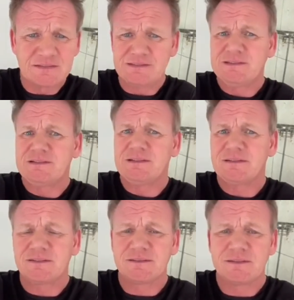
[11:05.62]

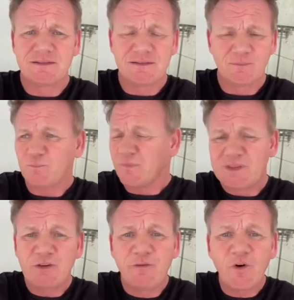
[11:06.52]
Ugh.
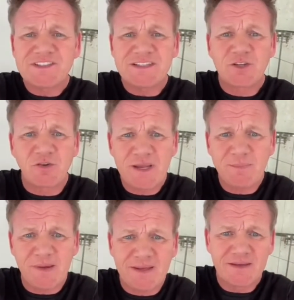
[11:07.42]
Your voice is
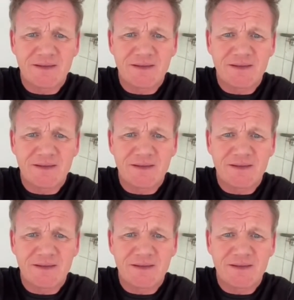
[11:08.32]
creepy.